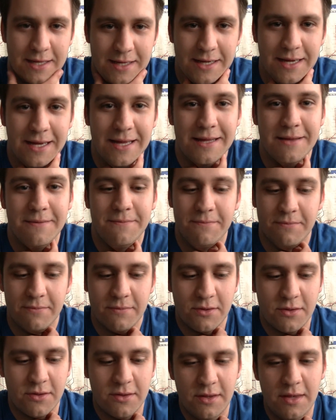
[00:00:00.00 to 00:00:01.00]
And
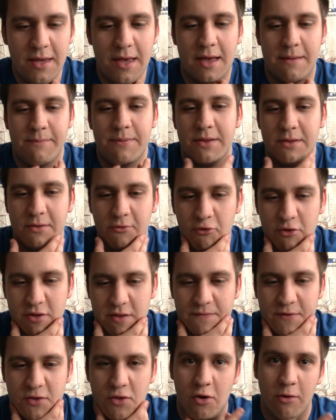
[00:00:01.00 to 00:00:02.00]
yeah, but
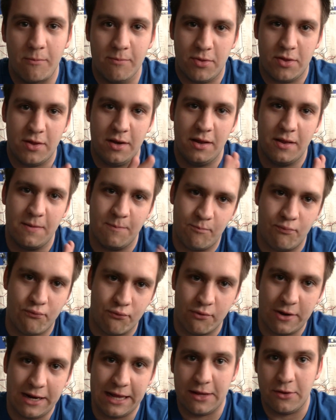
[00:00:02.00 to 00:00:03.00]
Christopher Thompson is
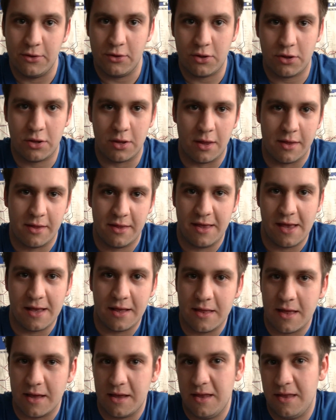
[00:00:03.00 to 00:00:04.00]
brilliant as the
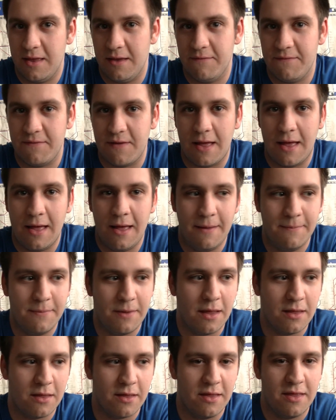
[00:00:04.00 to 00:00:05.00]
Executive.
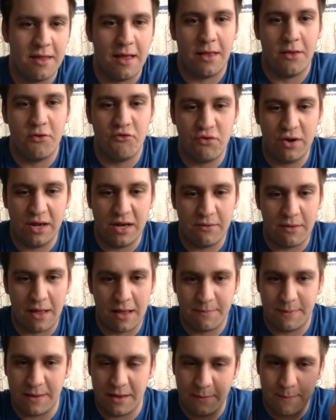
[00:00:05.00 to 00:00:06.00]
As I said, Katrina
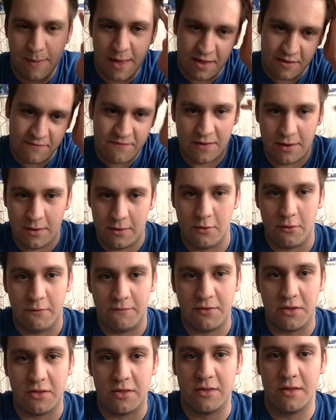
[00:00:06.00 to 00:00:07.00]
had been the best villain
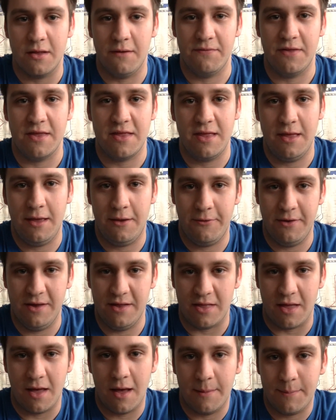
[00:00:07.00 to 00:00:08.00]
of the
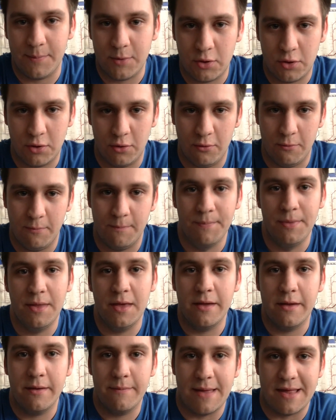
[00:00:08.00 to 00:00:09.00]
series up to
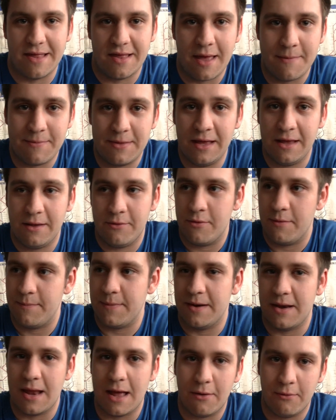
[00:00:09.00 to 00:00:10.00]
Best Kept Secret,
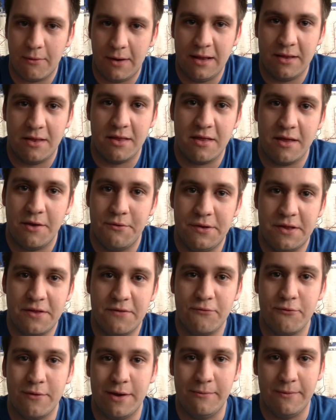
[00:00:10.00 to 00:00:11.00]
but now into Series
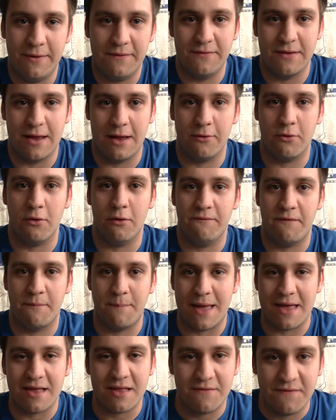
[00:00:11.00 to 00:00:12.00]
3, we've now got the
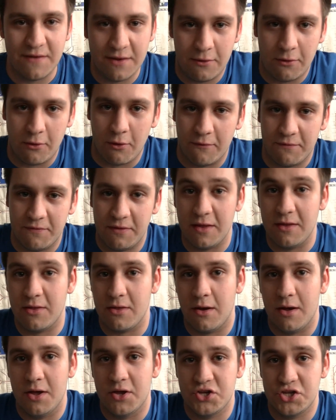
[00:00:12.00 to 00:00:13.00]
best villain of the
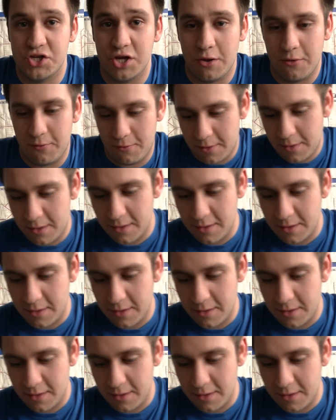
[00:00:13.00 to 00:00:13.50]
entire show,